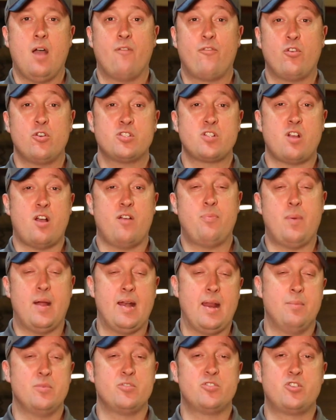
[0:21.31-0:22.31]
First off, my
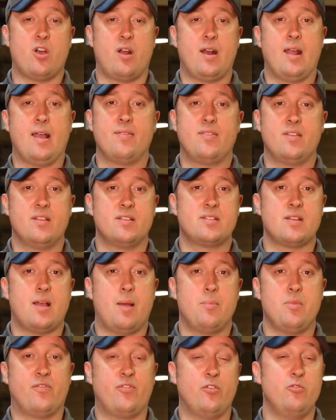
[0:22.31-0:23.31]
name is John Anthes.
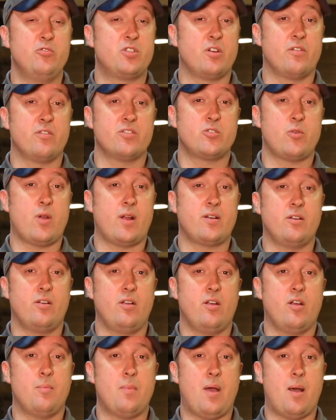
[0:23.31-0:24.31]
I'm the food service director
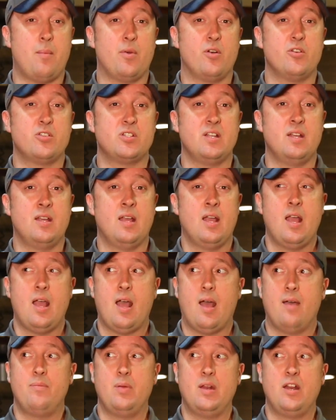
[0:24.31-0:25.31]
here at Mount Mercy.
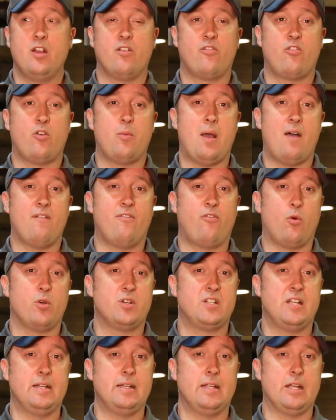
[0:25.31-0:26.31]
I've been here for about
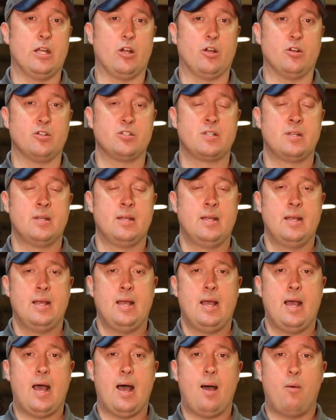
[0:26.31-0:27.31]
14 years.
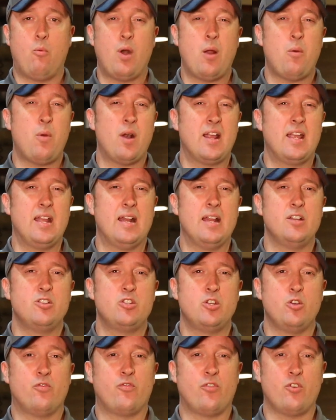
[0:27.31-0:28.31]
What I want to get
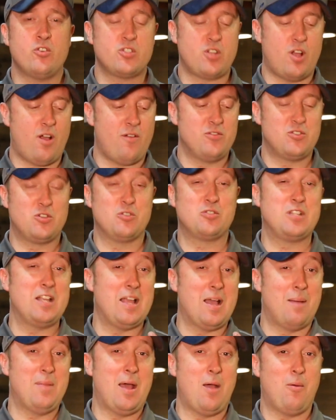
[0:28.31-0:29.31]
into first off is you'll
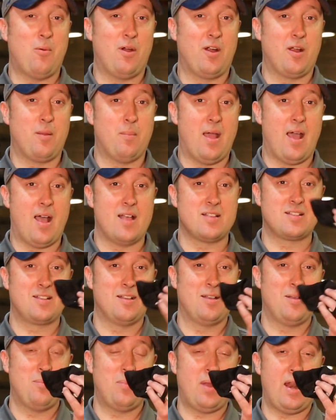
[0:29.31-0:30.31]
see I'm not wearing a mask,
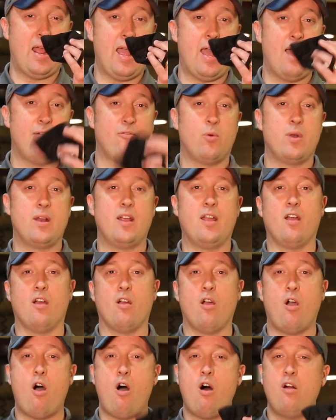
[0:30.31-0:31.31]
but I have one
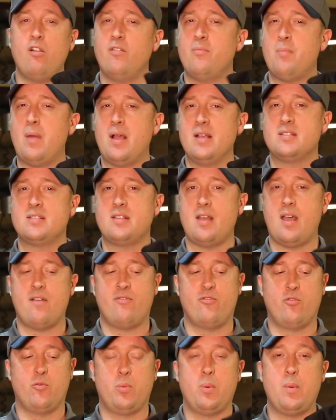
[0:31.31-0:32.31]
here. All of my
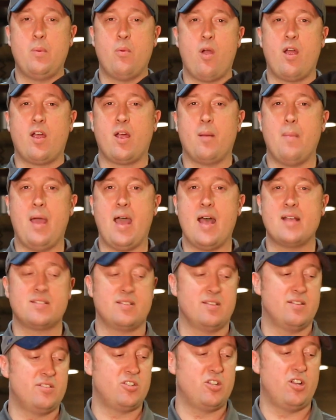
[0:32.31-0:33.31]
staff will be wearing a
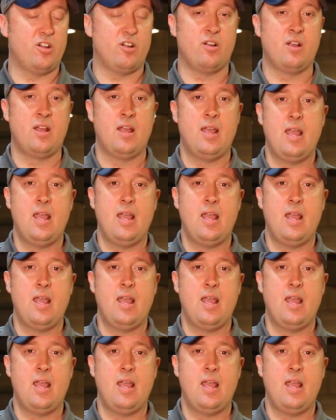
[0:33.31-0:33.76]
mask this year